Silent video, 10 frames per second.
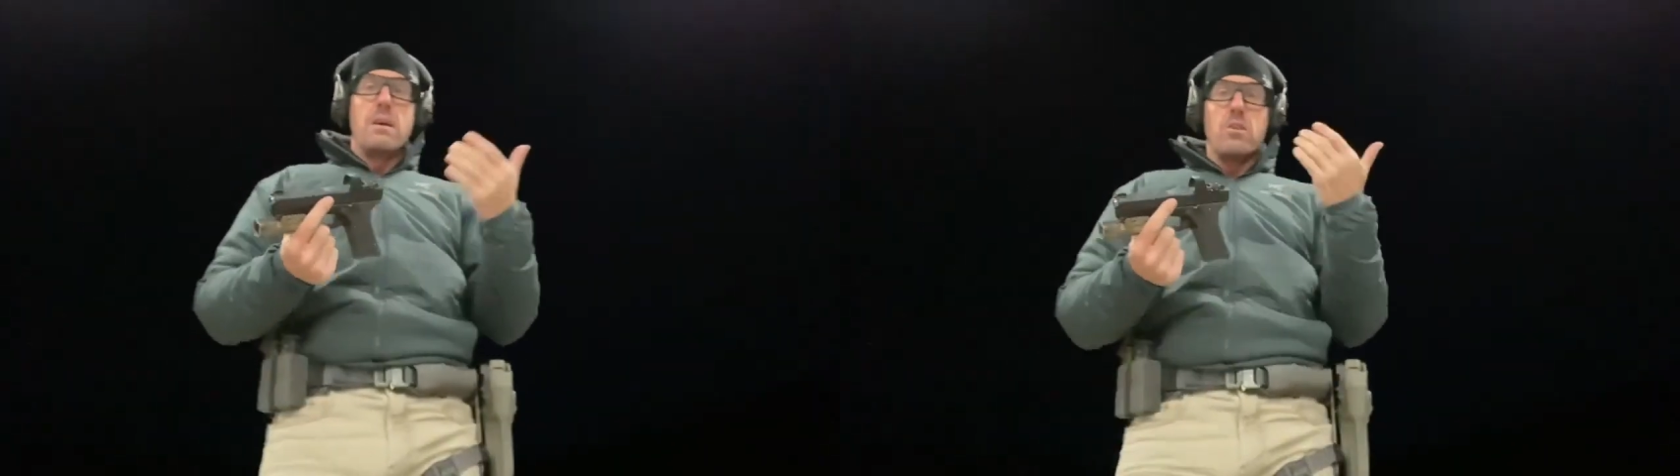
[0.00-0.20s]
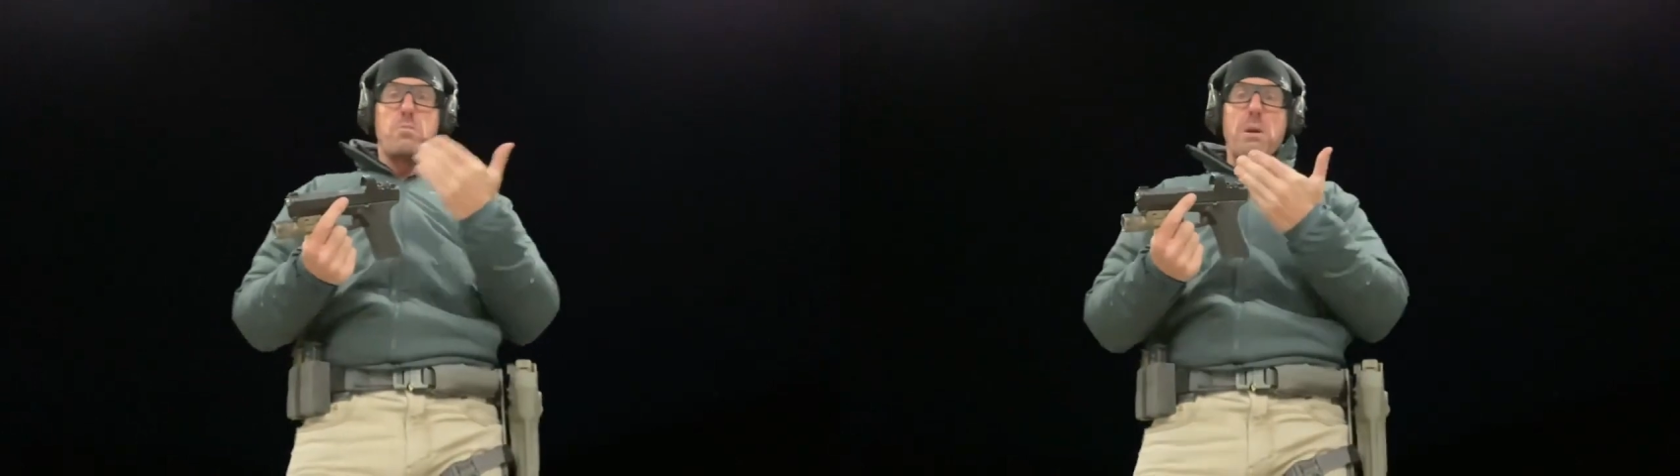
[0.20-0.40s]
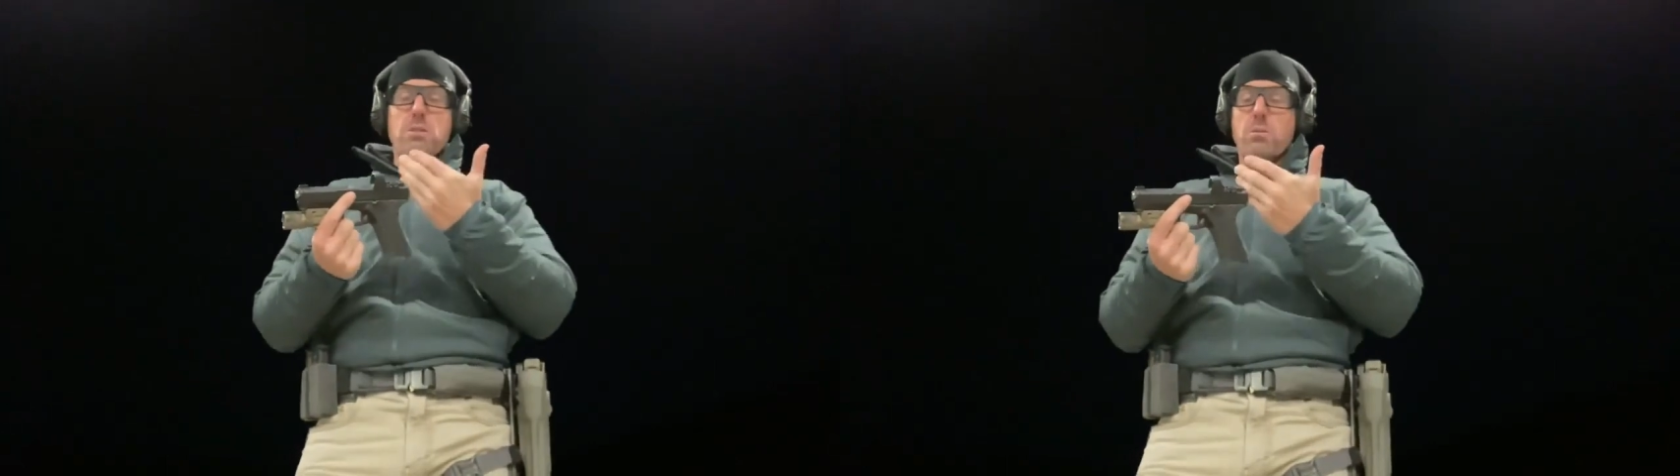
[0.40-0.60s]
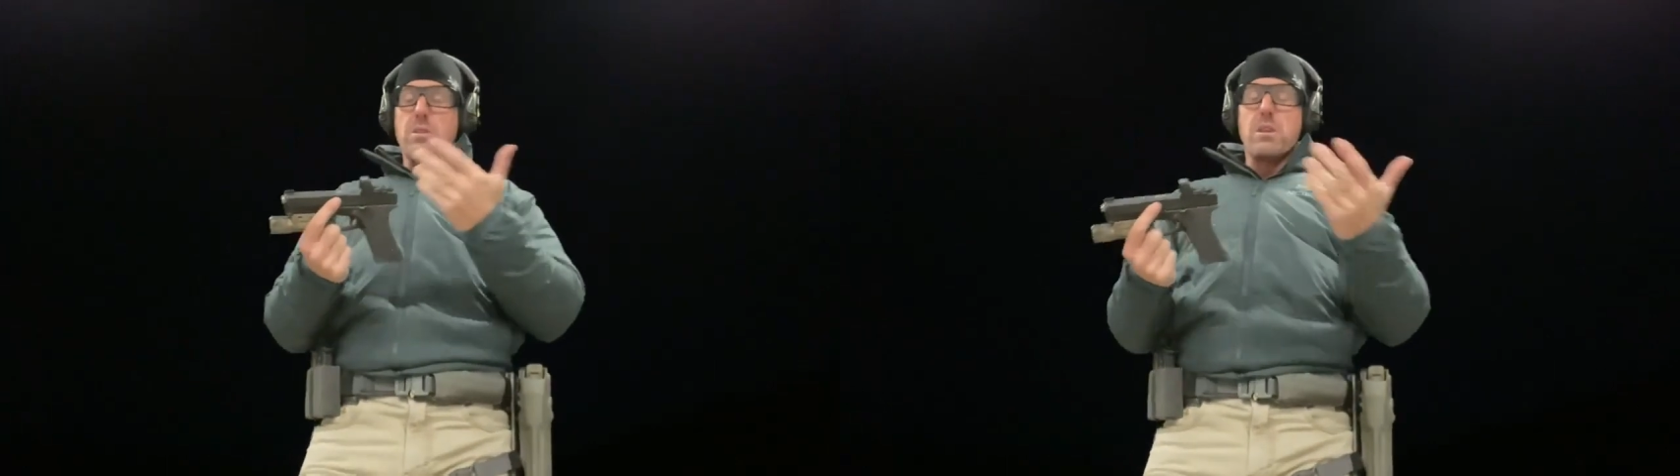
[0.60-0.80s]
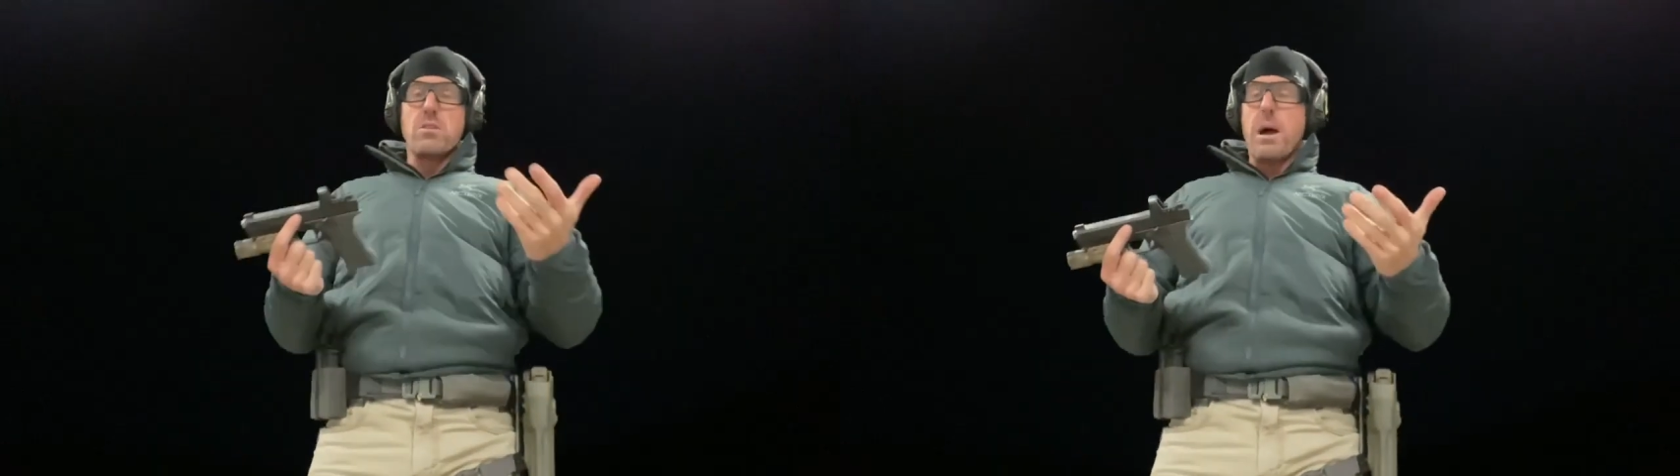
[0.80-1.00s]
especially
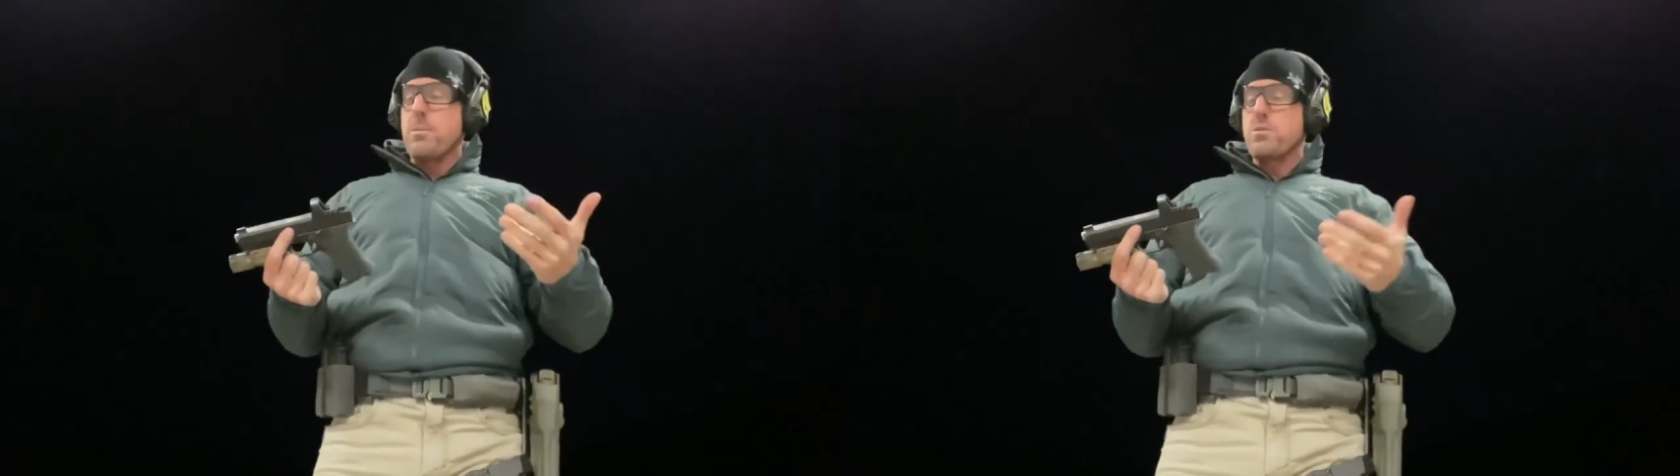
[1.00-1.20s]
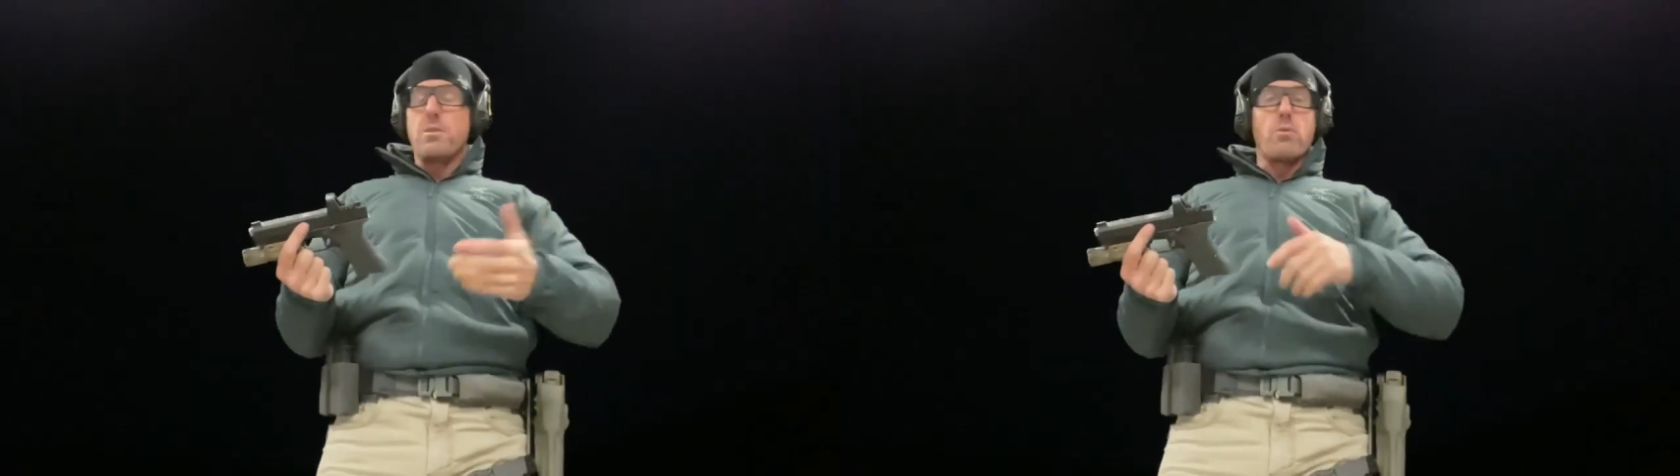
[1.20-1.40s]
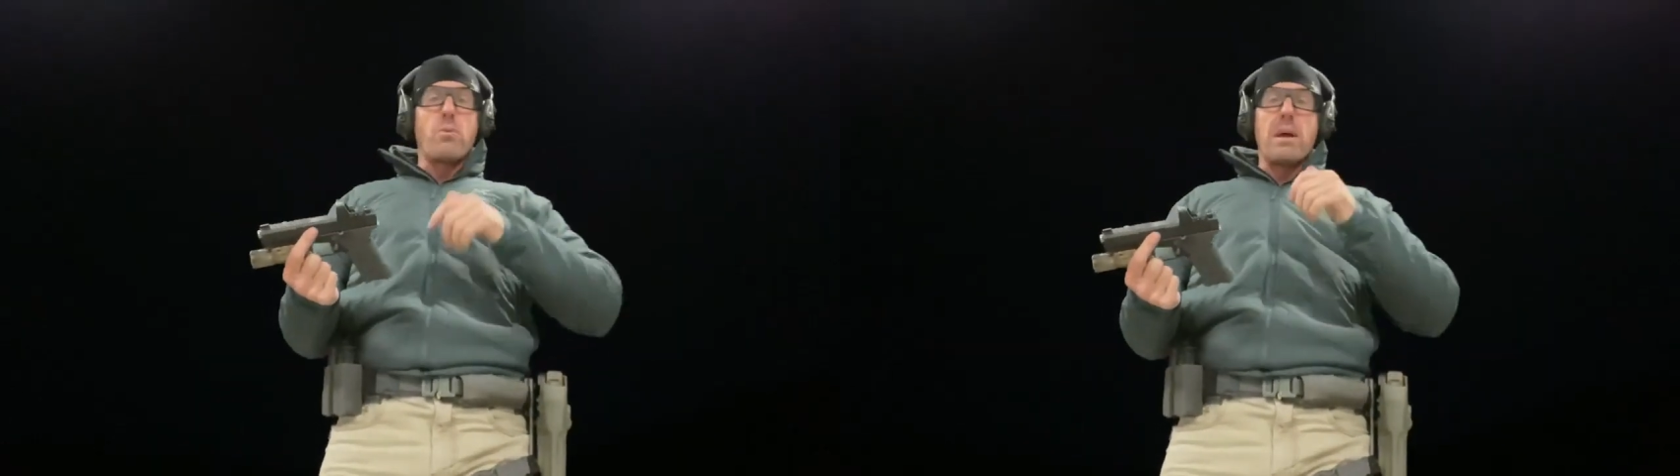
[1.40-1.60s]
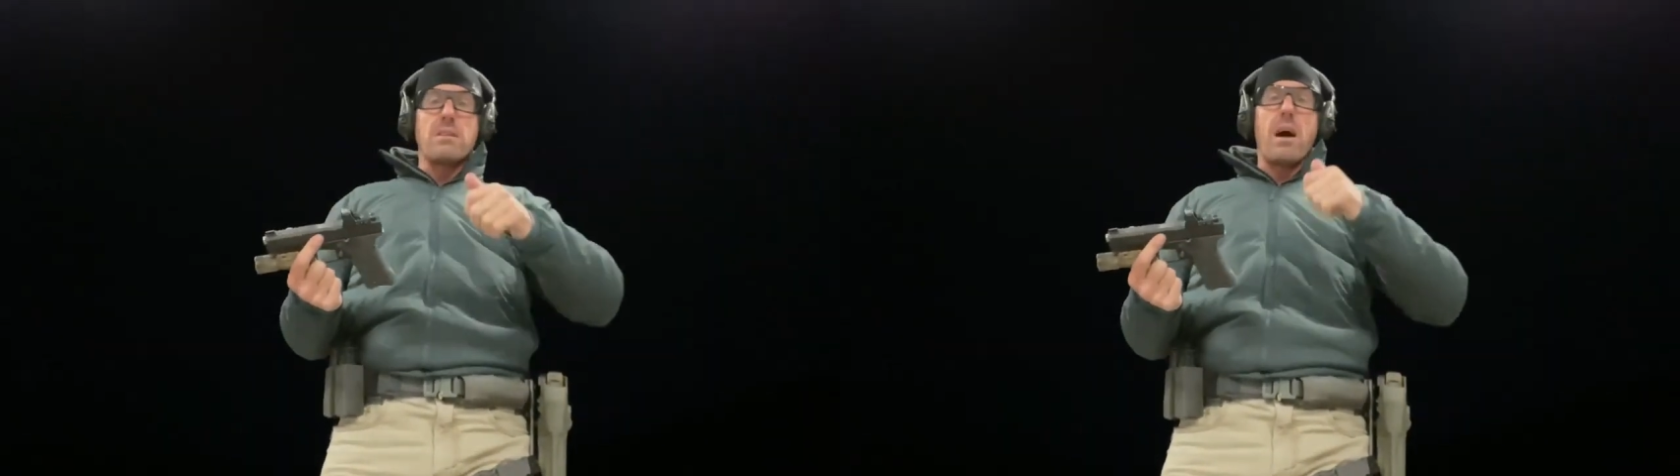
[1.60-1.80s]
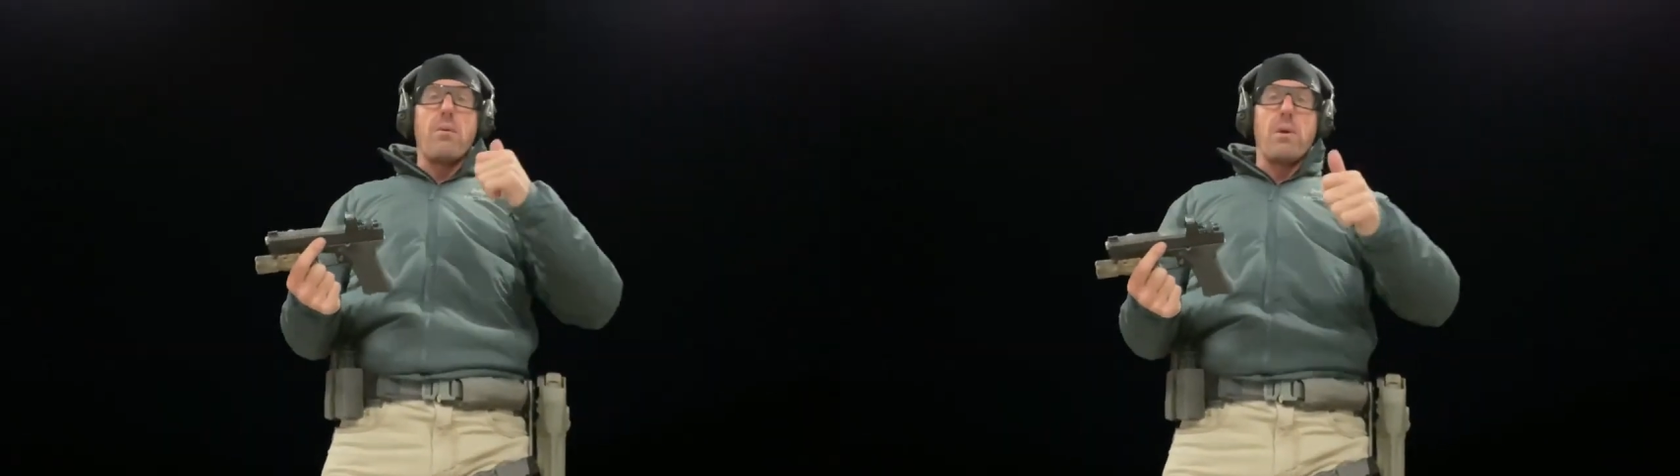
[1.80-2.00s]
with the adoption of a red dot.